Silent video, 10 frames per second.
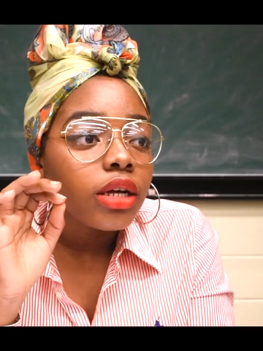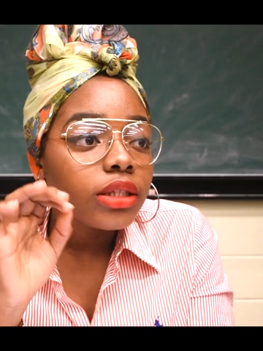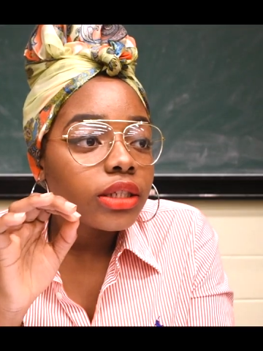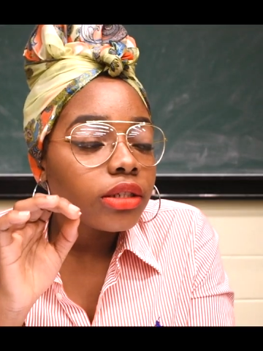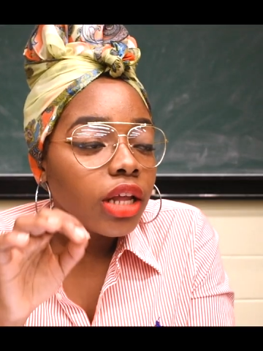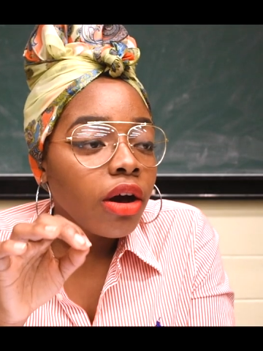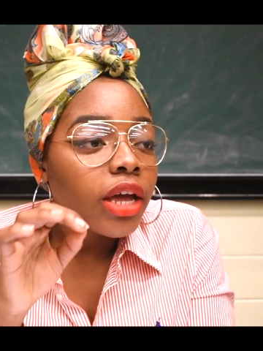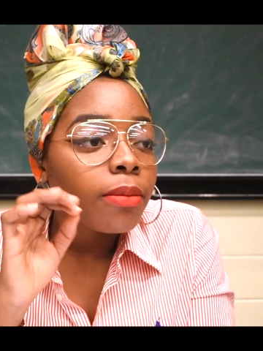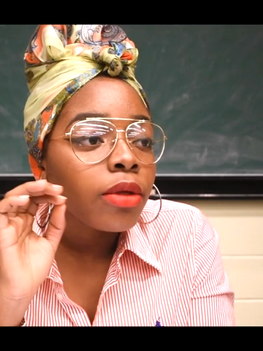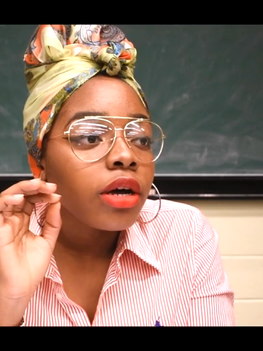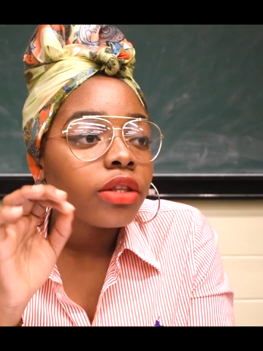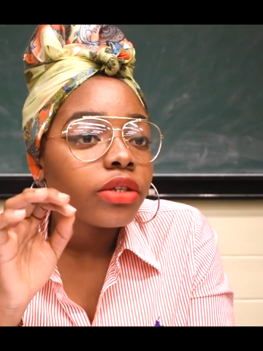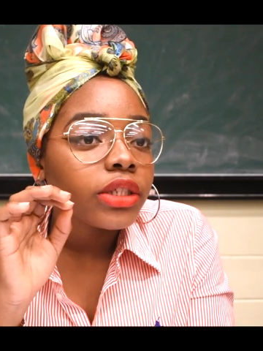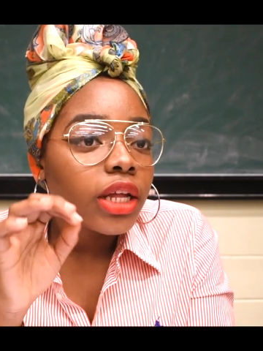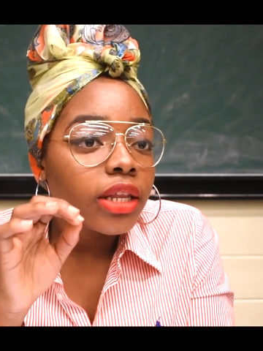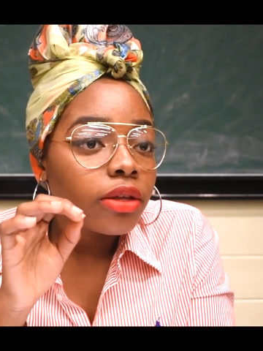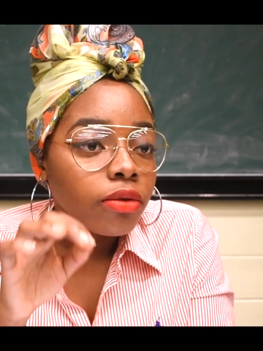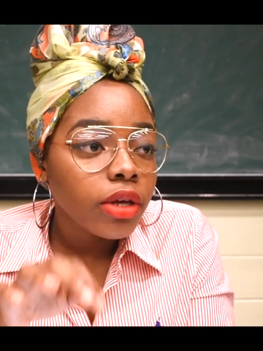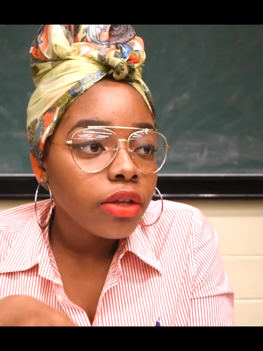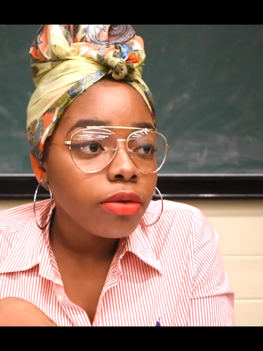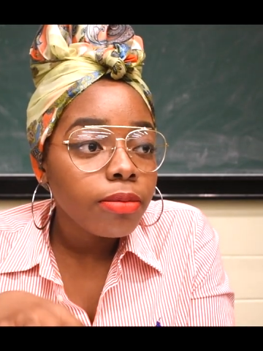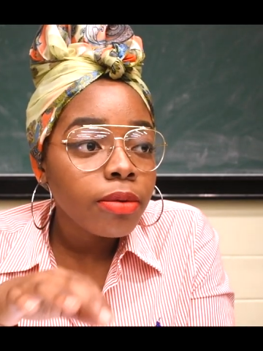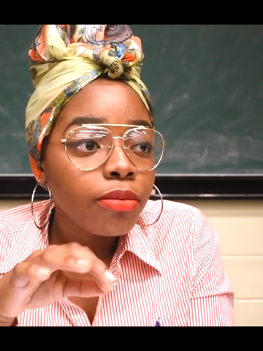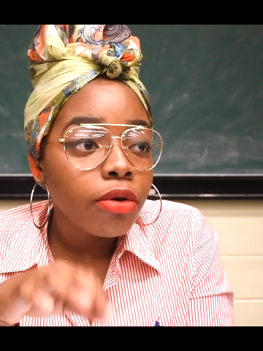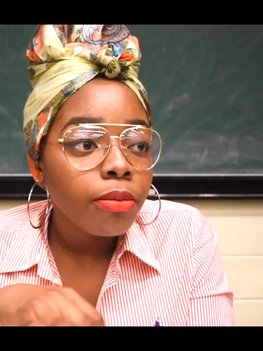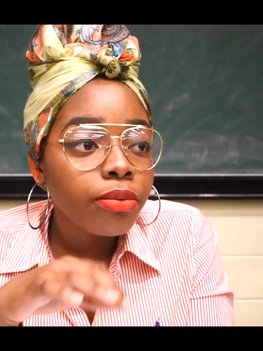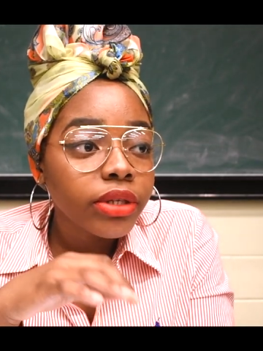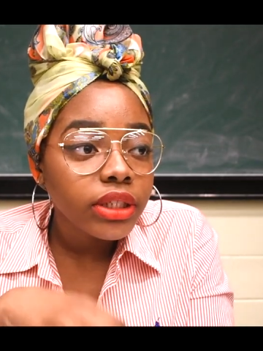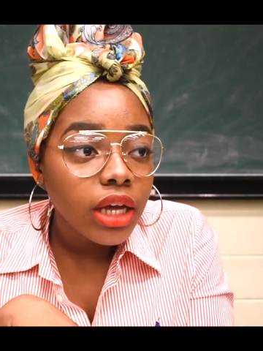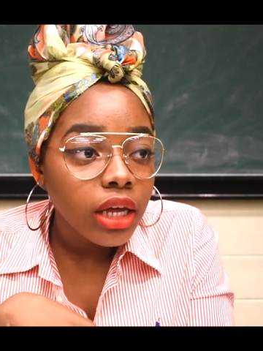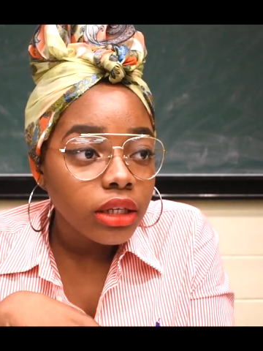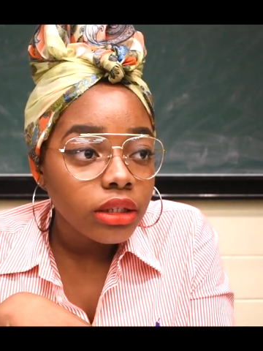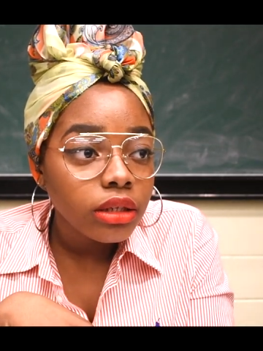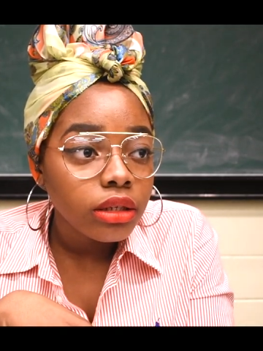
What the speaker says: Until now, I am not understanding you. Can you be more precise?